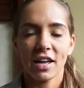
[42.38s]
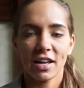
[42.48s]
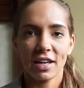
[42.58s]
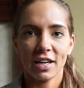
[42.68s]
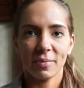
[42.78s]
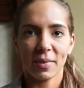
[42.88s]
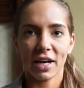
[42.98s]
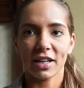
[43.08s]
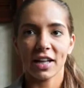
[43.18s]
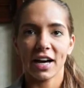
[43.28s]
in my
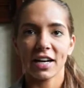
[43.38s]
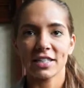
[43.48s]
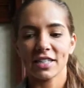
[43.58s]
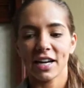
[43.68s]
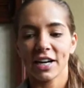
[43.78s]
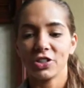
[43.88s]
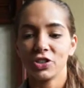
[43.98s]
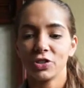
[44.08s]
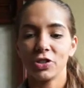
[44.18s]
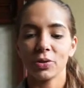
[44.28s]
class at
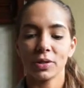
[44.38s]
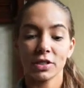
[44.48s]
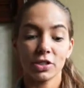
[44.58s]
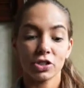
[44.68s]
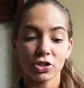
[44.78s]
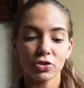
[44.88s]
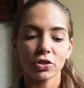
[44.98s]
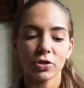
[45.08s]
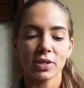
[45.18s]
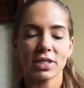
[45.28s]
Junior
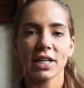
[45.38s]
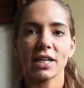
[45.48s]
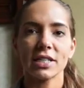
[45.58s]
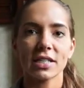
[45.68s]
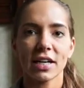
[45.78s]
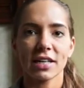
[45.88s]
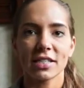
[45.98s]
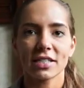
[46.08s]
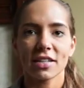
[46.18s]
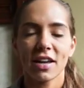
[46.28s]
USA's
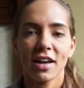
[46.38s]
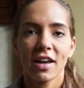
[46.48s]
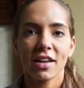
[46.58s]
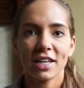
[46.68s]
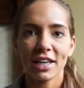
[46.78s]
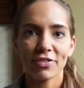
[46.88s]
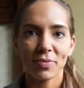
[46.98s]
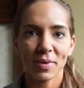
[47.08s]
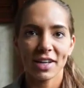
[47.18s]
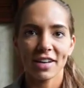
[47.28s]
has
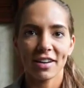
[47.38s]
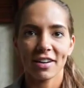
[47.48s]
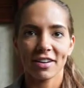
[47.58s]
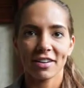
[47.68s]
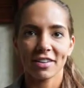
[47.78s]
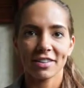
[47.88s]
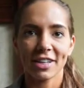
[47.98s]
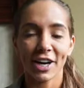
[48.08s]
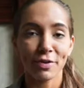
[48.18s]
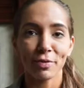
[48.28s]
given me a
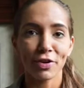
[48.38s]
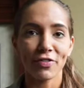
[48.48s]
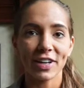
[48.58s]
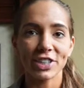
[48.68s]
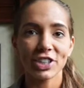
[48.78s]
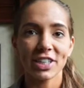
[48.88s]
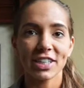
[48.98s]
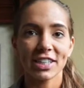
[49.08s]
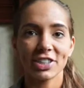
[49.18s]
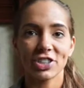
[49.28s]
lot of motivation,
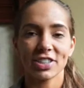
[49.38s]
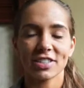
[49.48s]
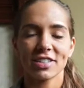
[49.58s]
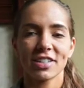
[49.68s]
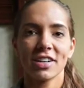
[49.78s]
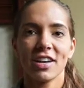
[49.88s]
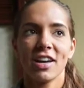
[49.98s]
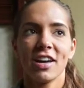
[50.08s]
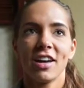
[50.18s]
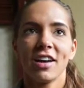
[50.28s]
and just
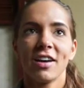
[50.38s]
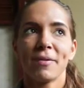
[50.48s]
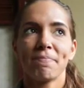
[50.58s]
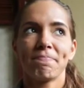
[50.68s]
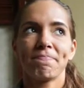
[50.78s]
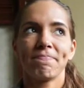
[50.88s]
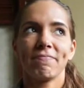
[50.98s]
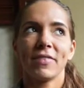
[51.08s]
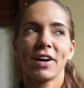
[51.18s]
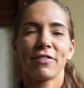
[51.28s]

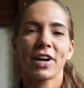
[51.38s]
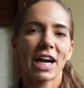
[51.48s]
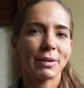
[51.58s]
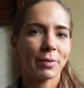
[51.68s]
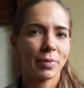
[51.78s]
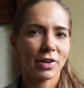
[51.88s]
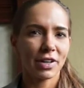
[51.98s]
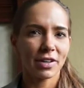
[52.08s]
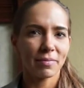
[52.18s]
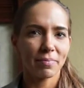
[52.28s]
I've kind of been putting
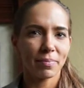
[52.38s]
a